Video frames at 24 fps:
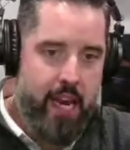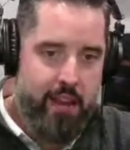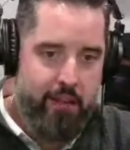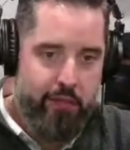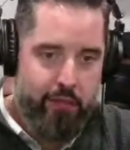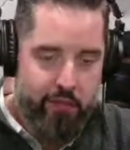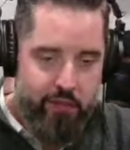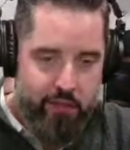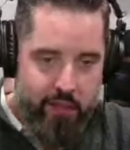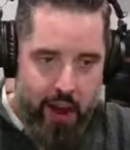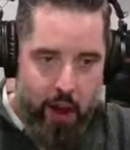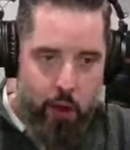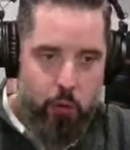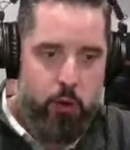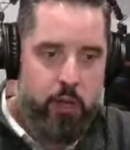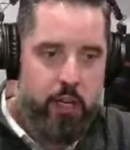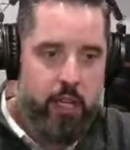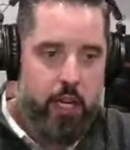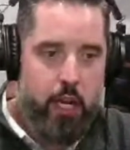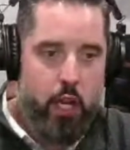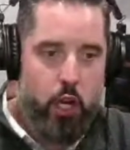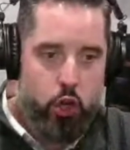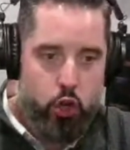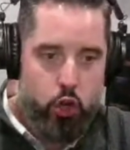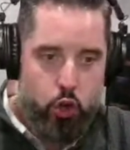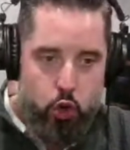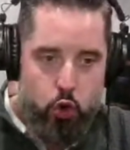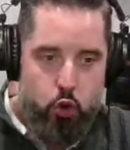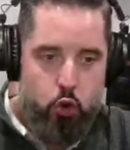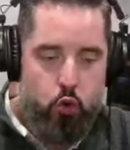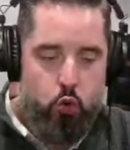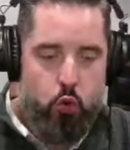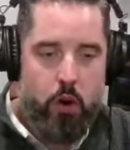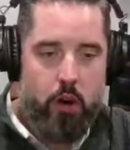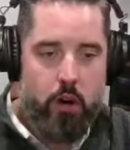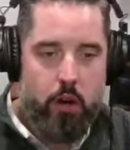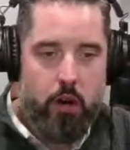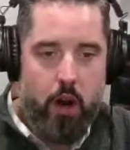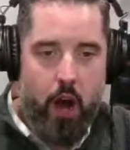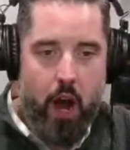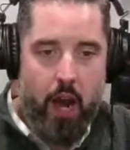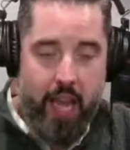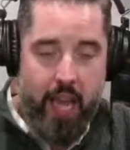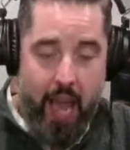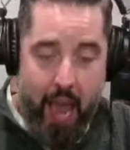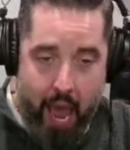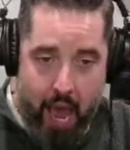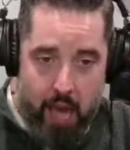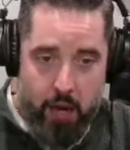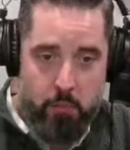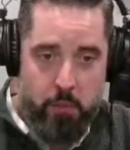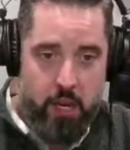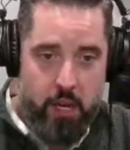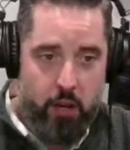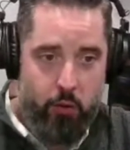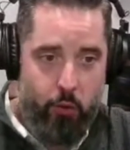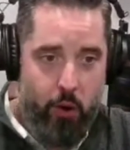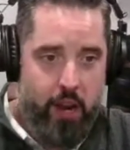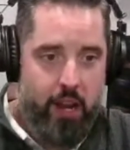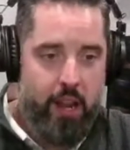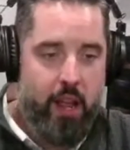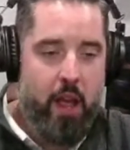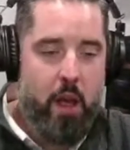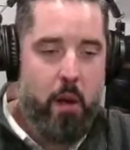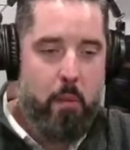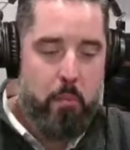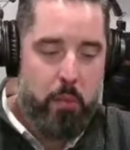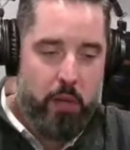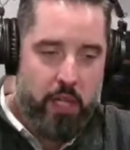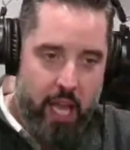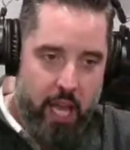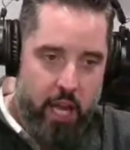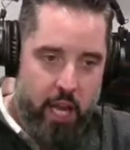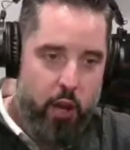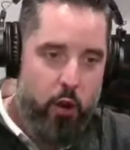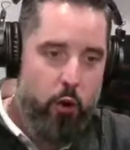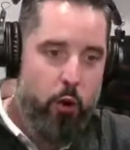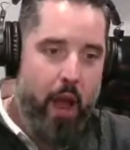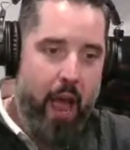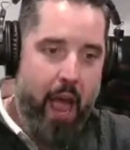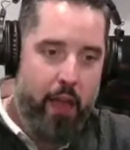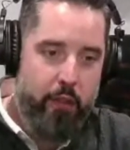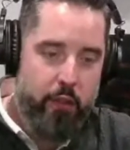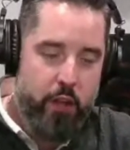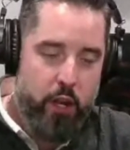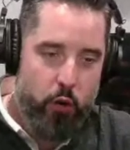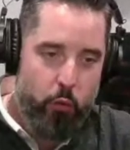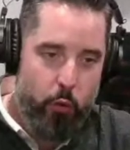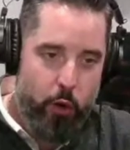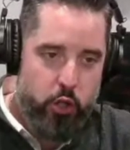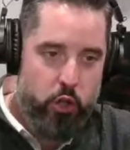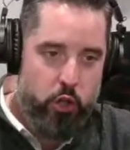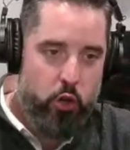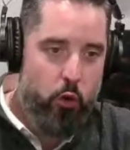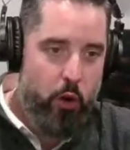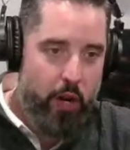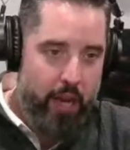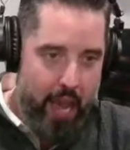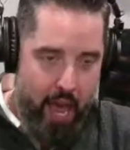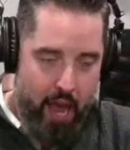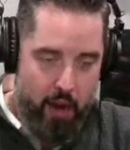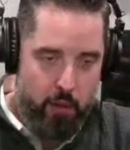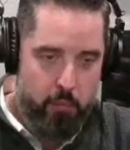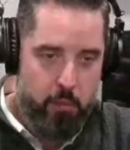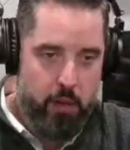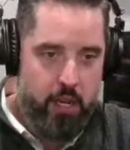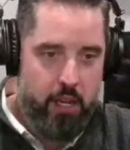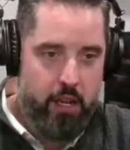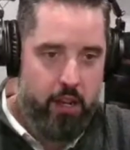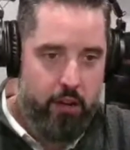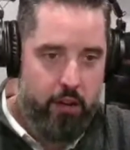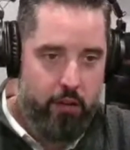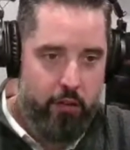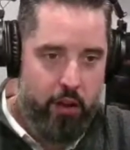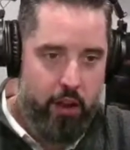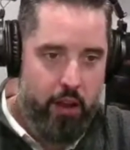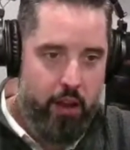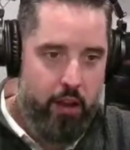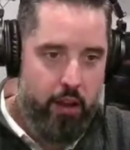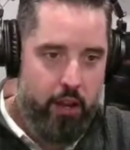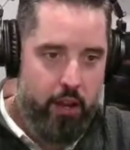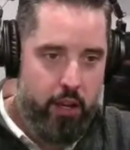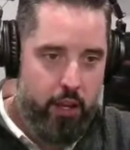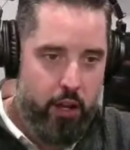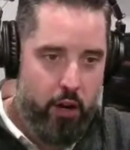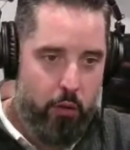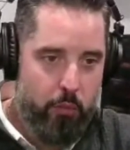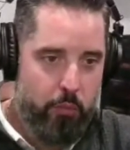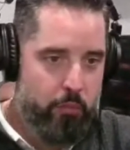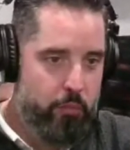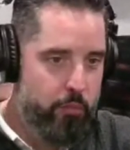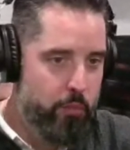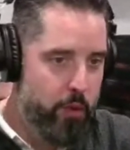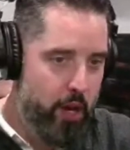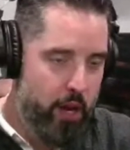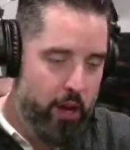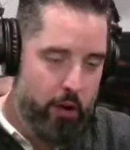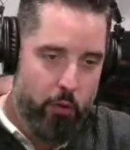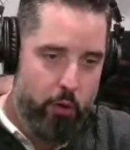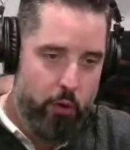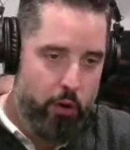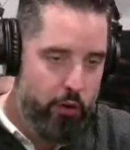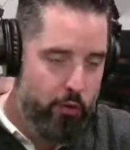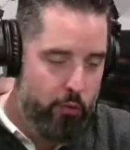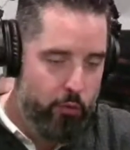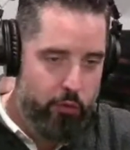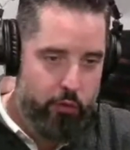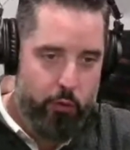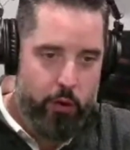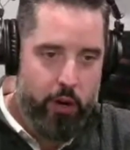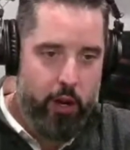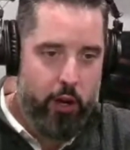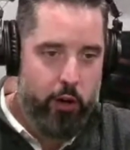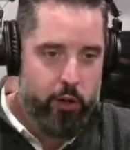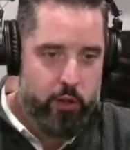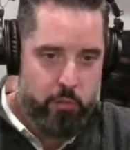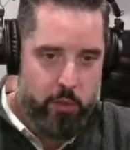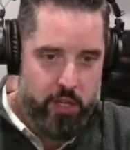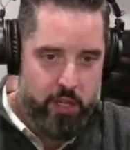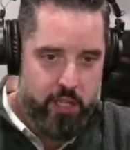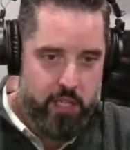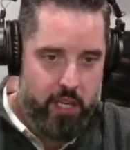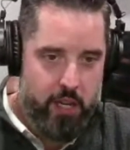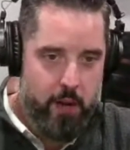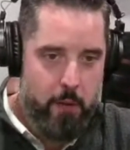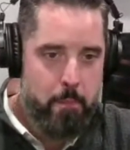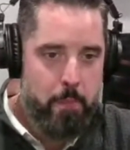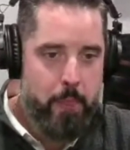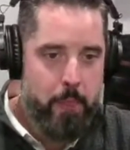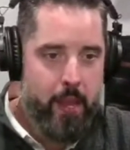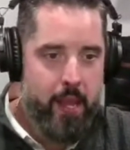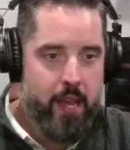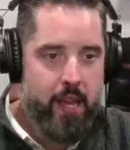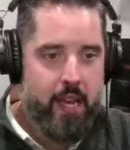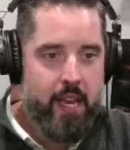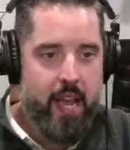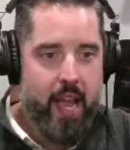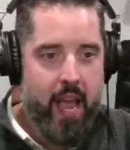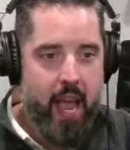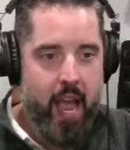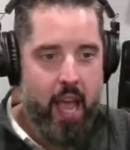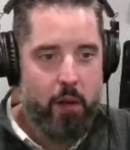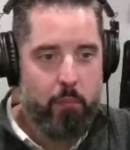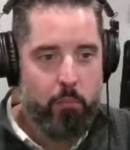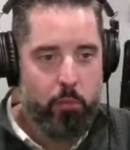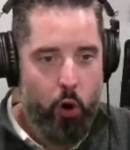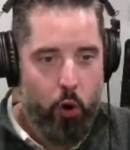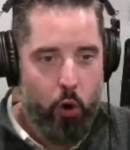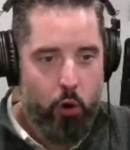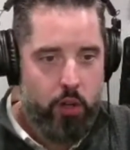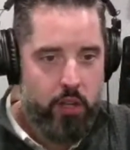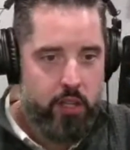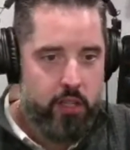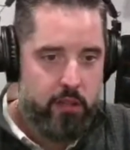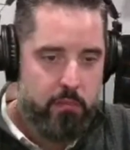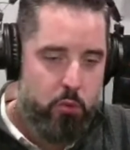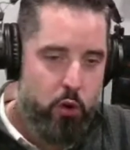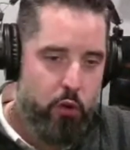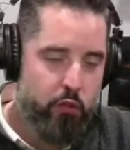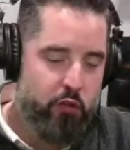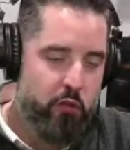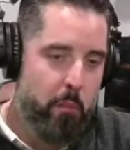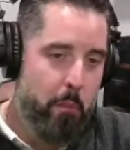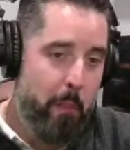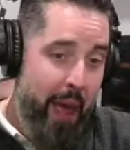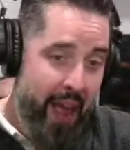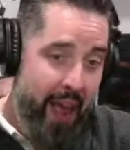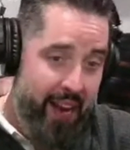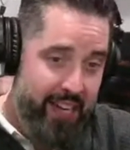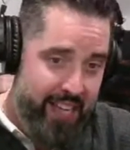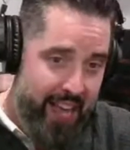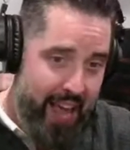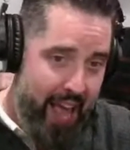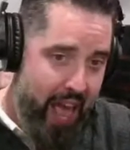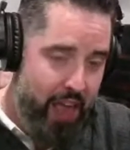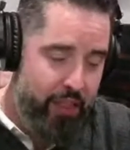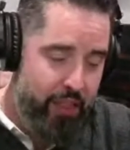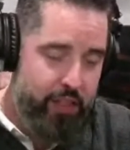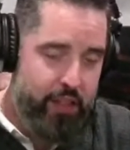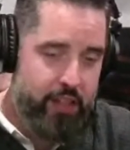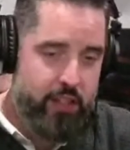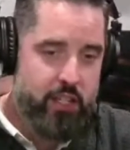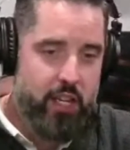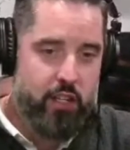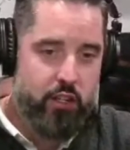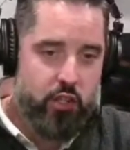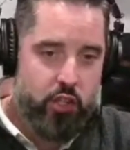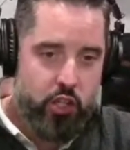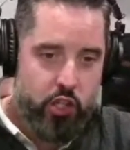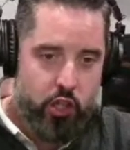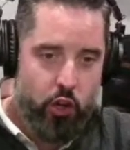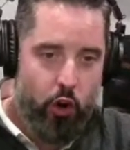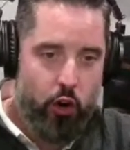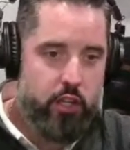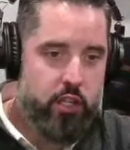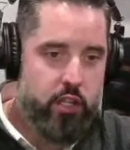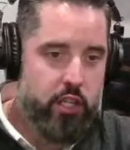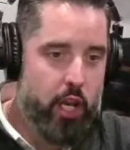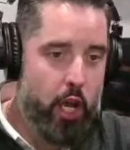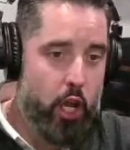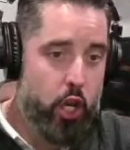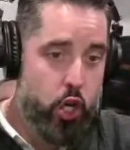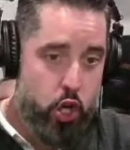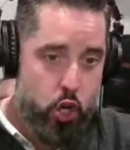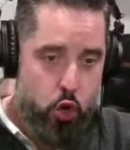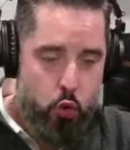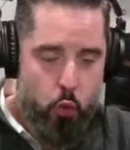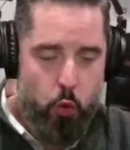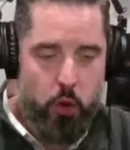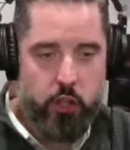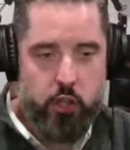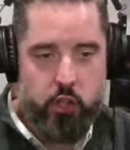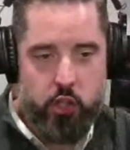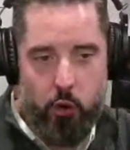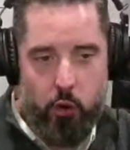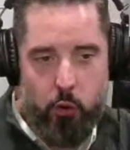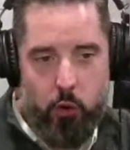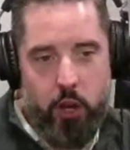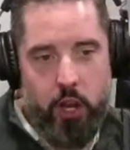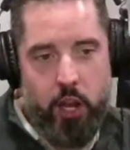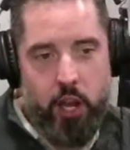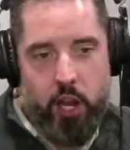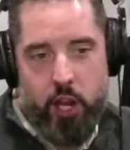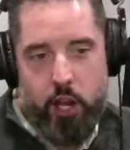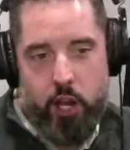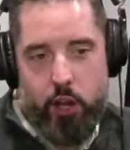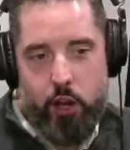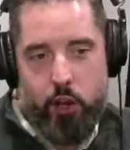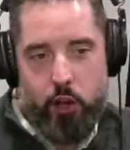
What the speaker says: and he founded a new academy, right? Plato had the original academy, 300s BC, and Proclus moves back to Athens and starts a new one. So